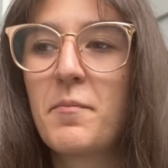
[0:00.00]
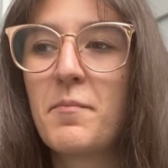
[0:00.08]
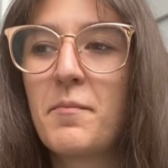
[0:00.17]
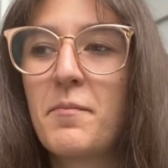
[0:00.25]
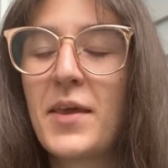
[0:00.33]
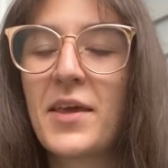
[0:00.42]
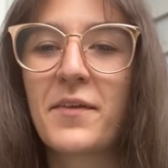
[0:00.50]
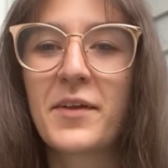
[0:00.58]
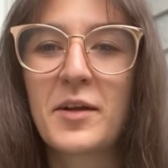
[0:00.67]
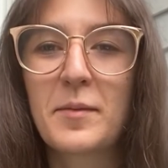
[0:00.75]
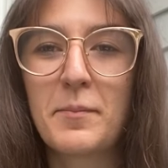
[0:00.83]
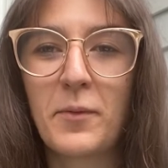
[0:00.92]
make a
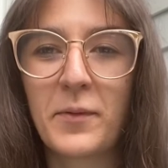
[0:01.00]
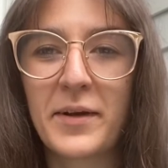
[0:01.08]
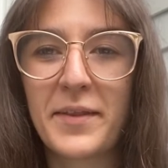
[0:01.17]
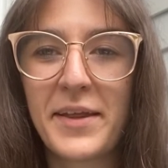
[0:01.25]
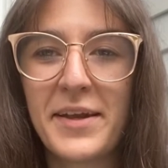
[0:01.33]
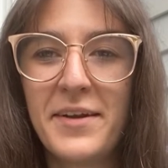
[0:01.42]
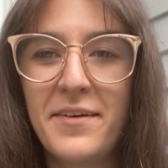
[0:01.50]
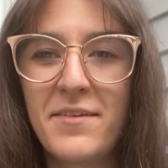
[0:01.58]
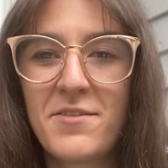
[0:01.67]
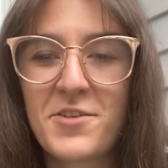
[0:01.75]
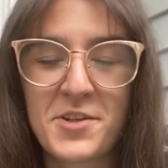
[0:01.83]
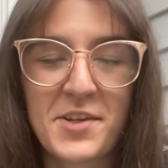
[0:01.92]
letter more than
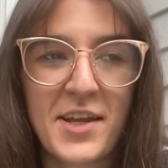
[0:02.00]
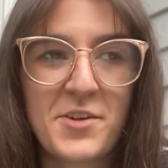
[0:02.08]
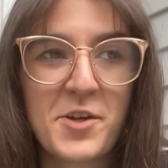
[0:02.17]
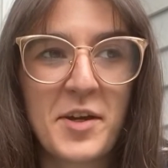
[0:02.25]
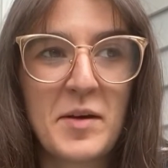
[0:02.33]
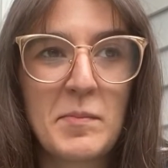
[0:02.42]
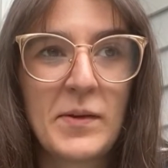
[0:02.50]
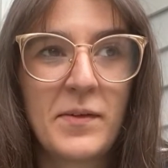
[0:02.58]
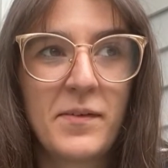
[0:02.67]
just catching up,